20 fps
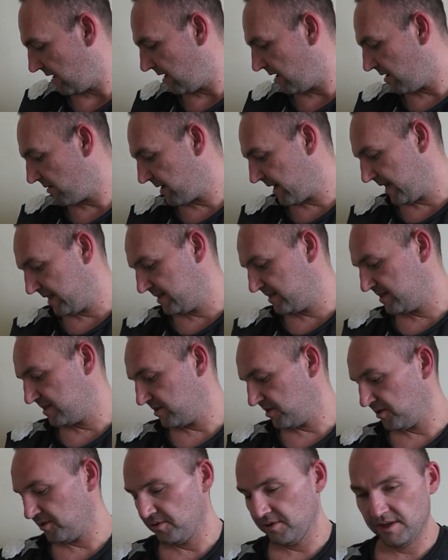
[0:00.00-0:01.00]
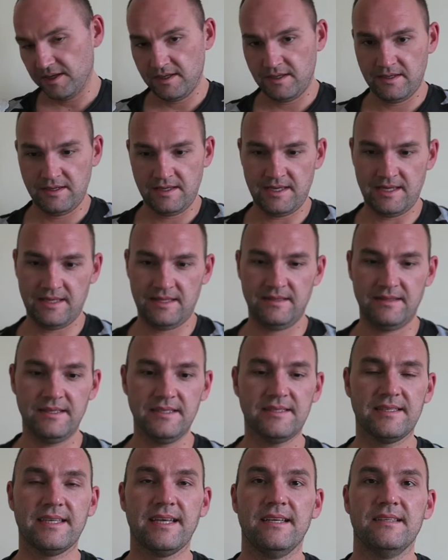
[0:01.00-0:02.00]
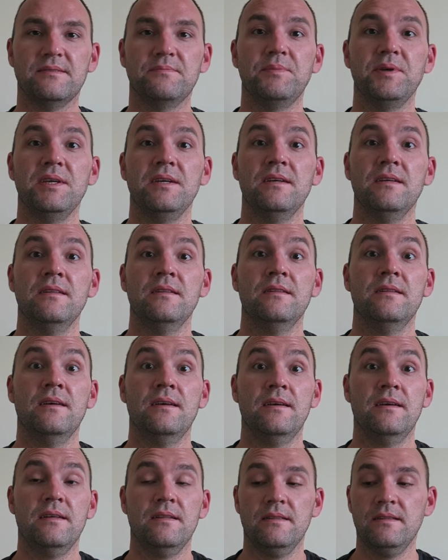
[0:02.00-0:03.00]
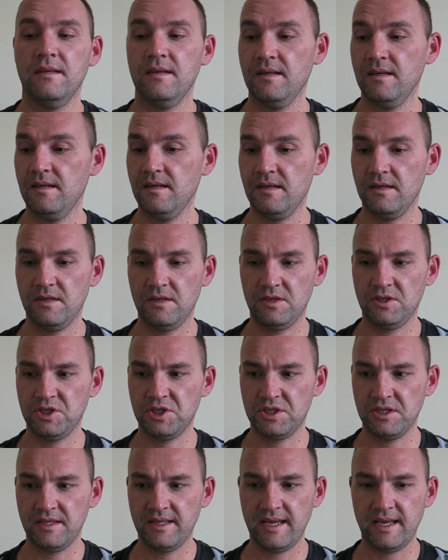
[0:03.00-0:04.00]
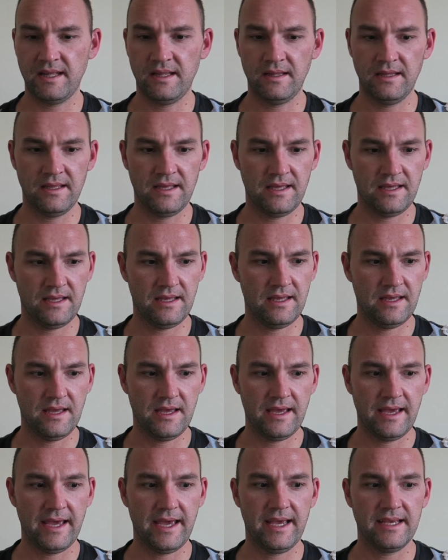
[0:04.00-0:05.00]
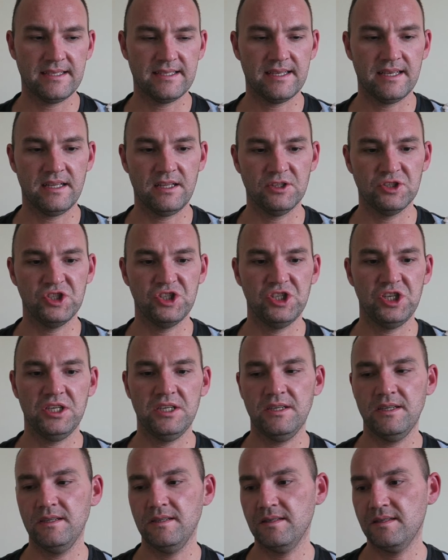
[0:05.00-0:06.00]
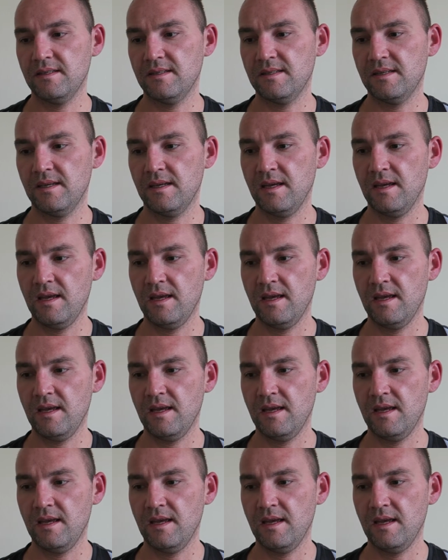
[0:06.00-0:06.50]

Alright, so this has been the Chanel SLGs.